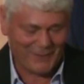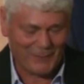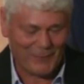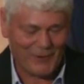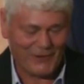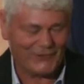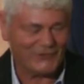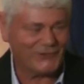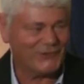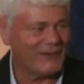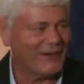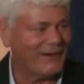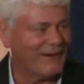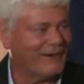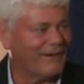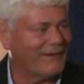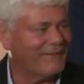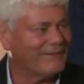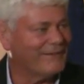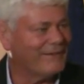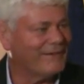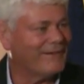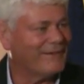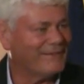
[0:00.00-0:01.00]
But
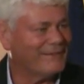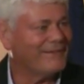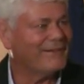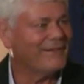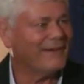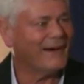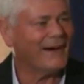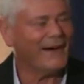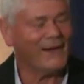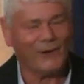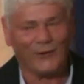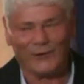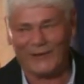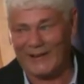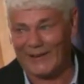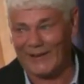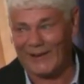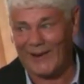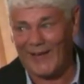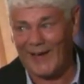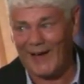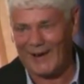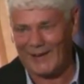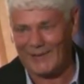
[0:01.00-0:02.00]
yeah, I don't eat
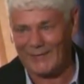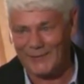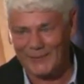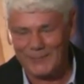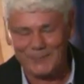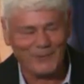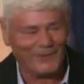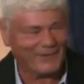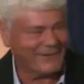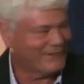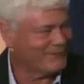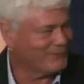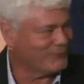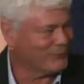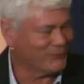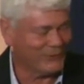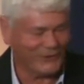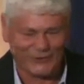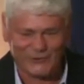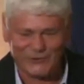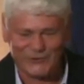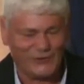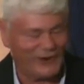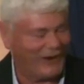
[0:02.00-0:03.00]
a lot of it, but I do
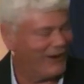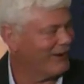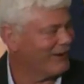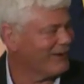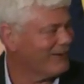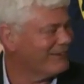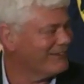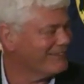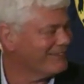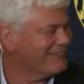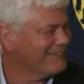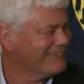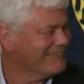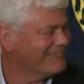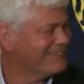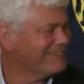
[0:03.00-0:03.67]
eat chocolate.